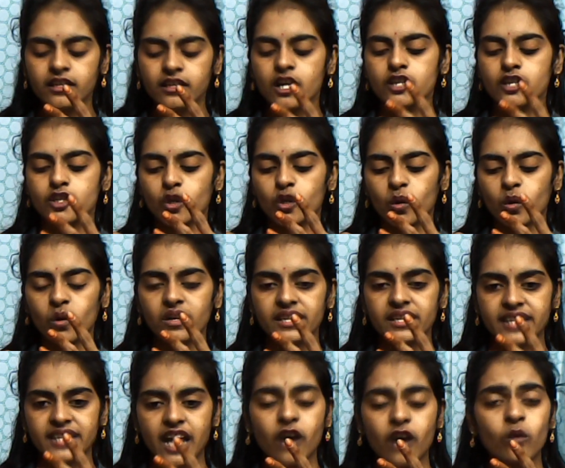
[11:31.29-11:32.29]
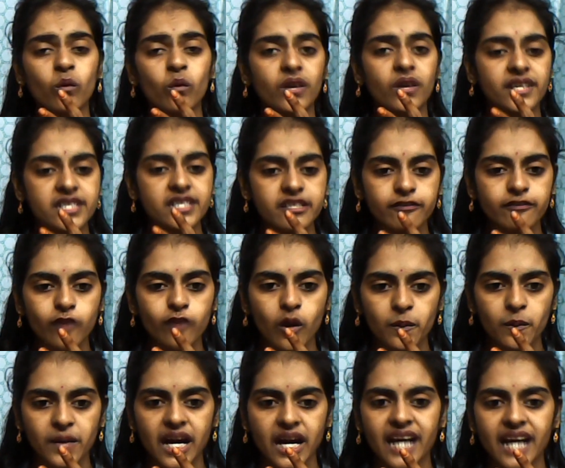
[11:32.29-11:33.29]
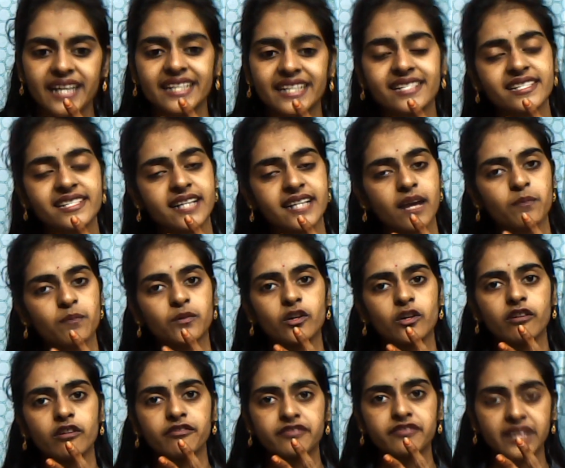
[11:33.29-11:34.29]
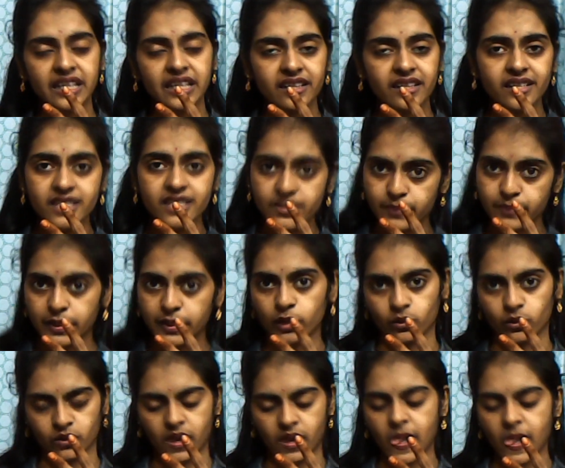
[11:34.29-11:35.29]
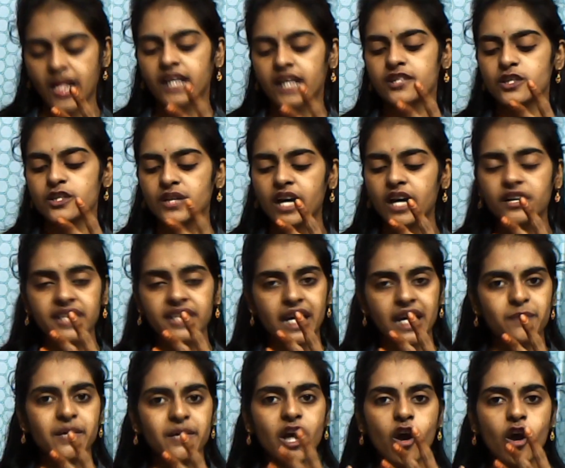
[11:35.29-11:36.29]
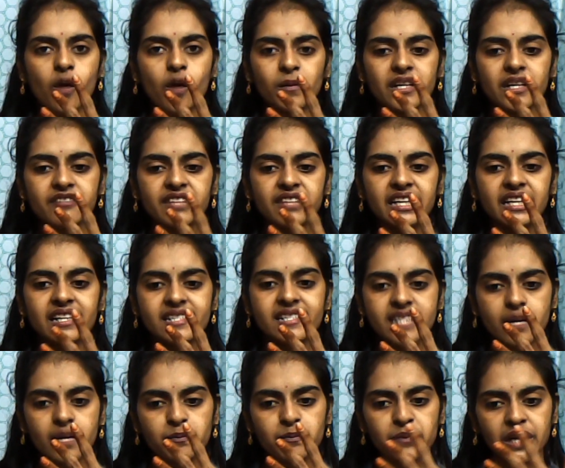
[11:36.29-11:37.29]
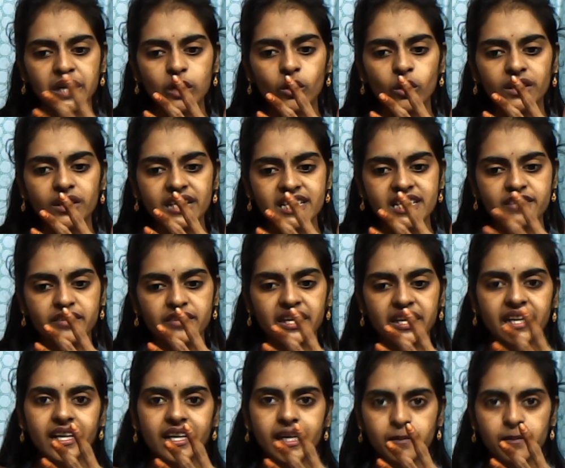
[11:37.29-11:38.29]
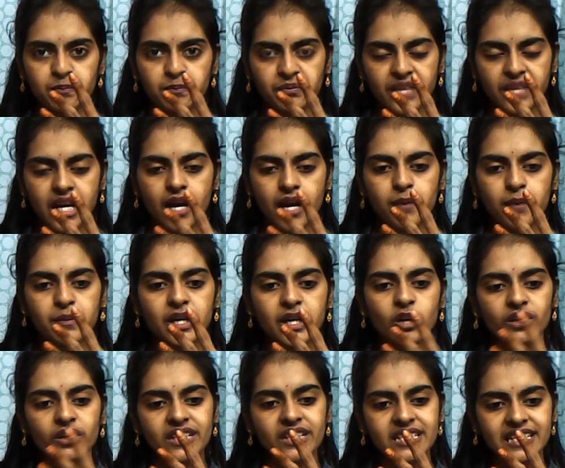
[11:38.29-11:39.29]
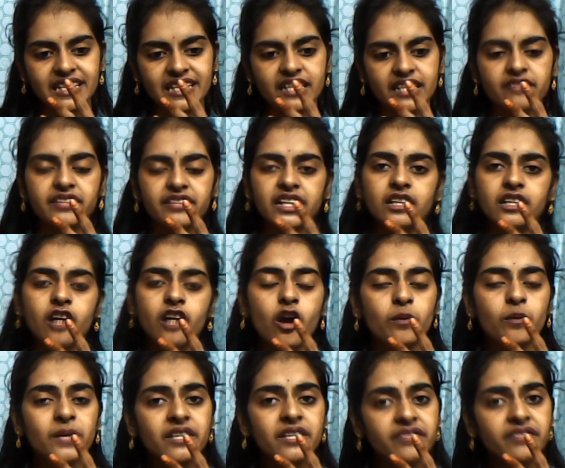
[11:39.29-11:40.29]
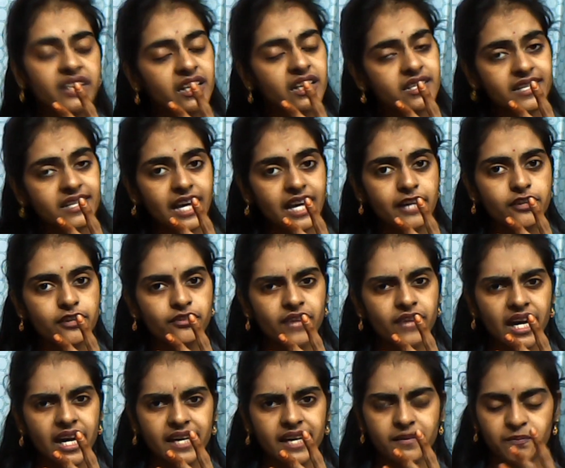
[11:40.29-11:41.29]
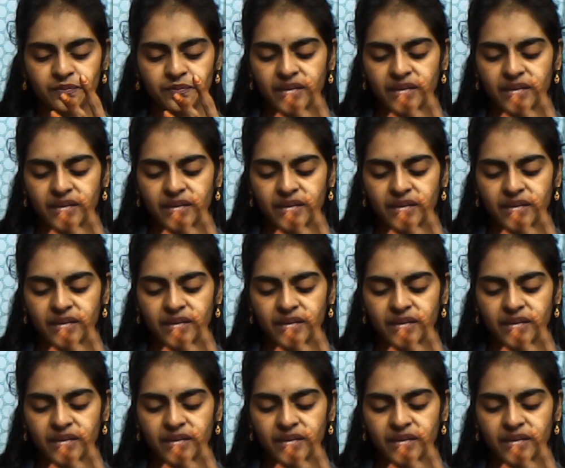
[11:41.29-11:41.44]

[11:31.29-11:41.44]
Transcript: So now what is the formula? It is number of fingers below. So now tell me how many fingers are below this finger? Below this little finger, how many fingers can you find?